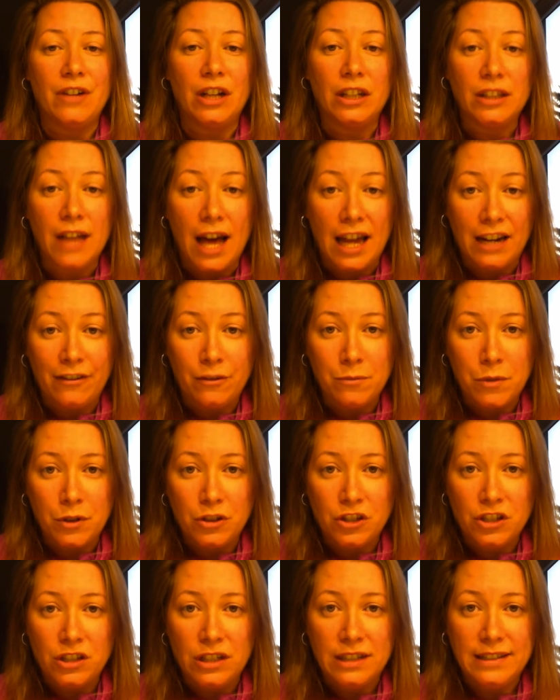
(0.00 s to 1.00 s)
a lot of
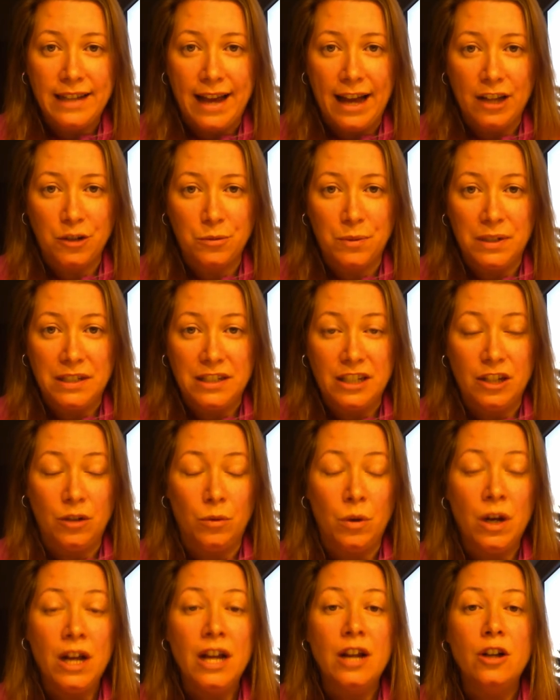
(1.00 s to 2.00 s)
emotional attachment
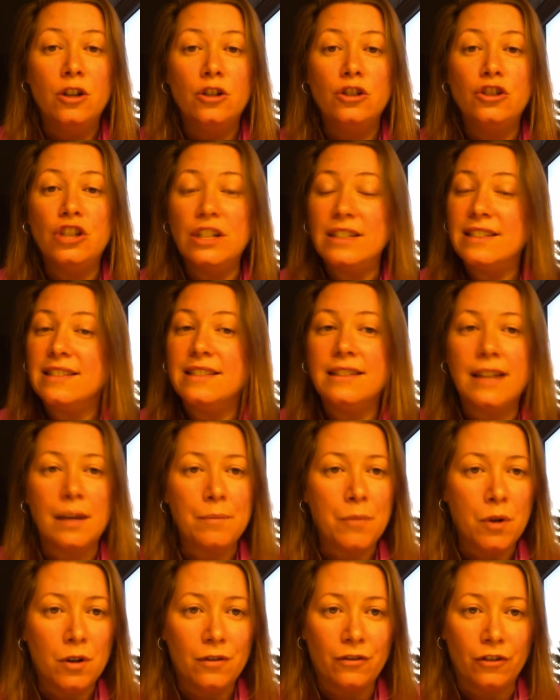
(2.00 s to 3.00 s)
to, just
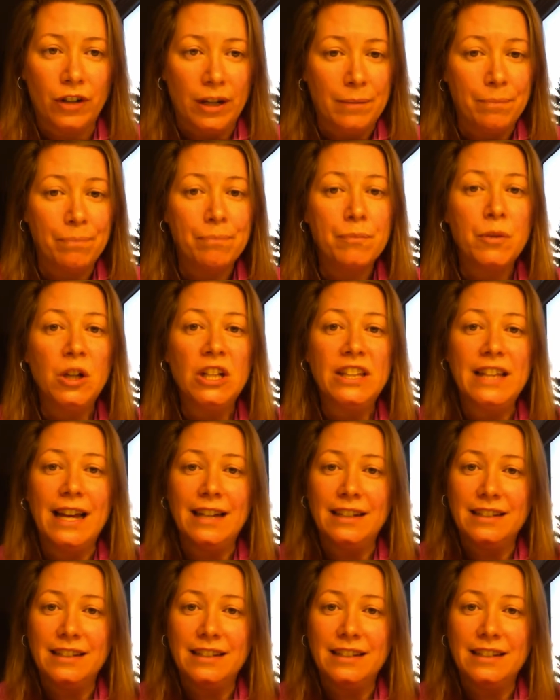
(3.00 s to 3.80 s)
skip over it. Put that